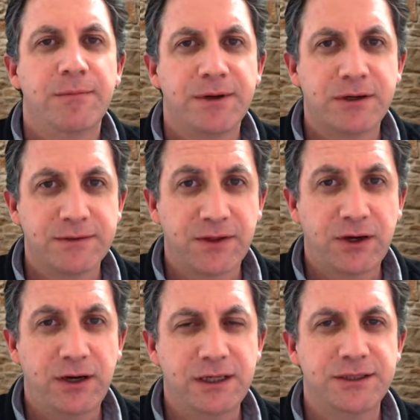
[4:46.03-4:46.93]
Because of the
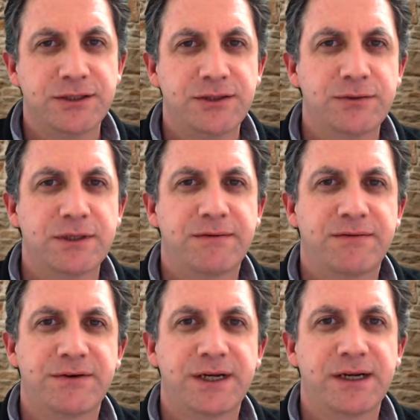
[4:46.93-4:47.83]
colleges, you also have
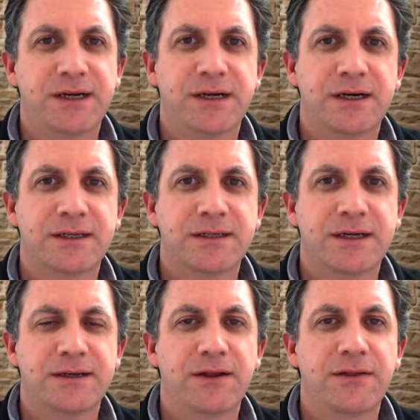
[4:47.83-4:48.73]
to recognize
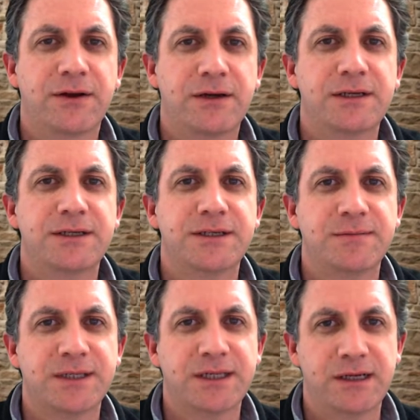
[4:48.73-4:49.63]
that the colleges
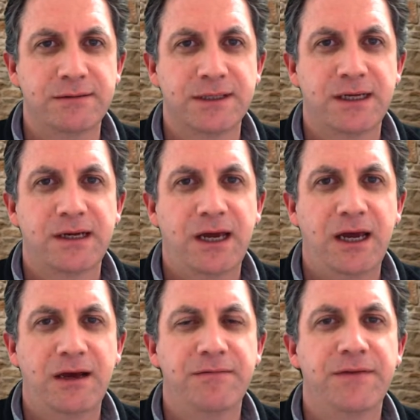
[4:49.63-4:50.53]
themselves
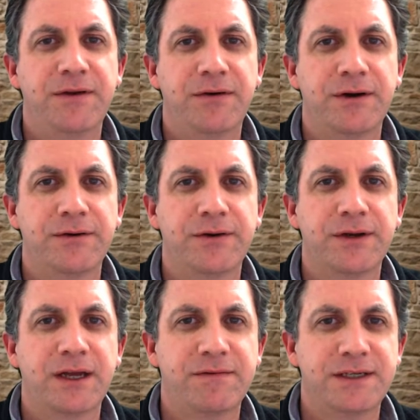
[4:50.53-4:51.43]
have their own
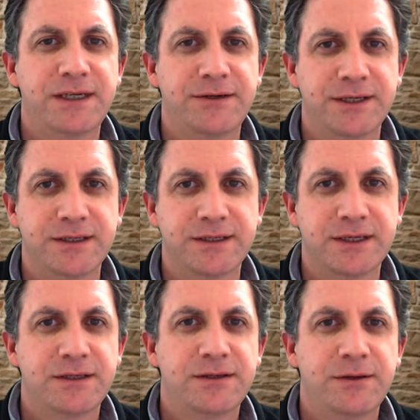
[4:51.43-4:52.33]
cafeterias.
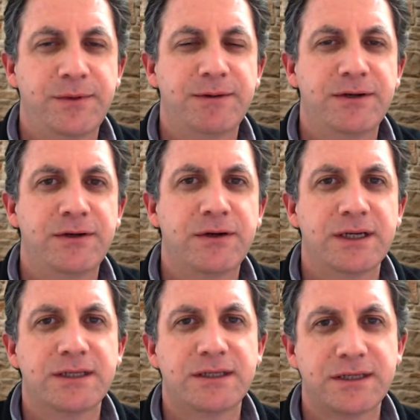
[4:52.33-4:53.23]
So people are not
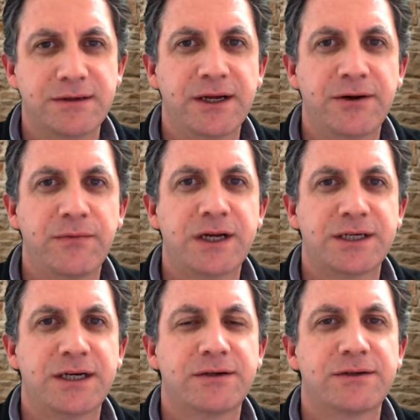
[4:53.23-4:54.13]
necessarily going to
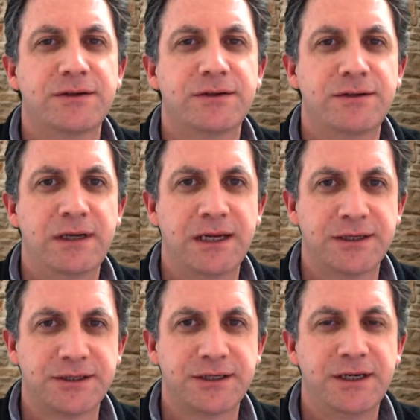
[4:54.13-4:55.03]
rush out to
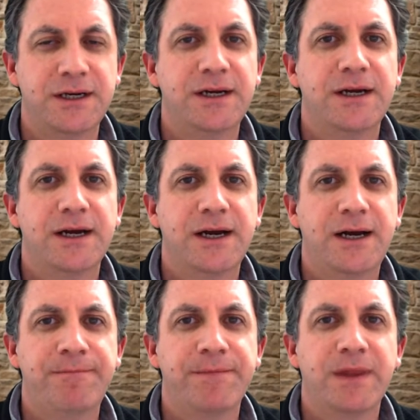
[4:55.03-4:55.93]
lunch.
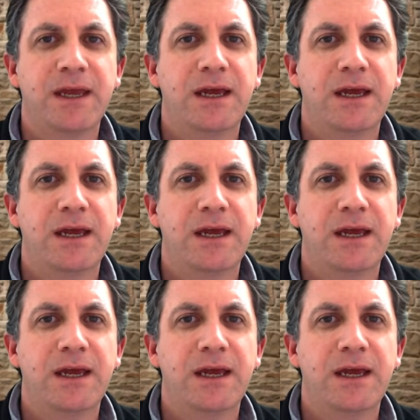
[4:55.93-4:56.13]
Um,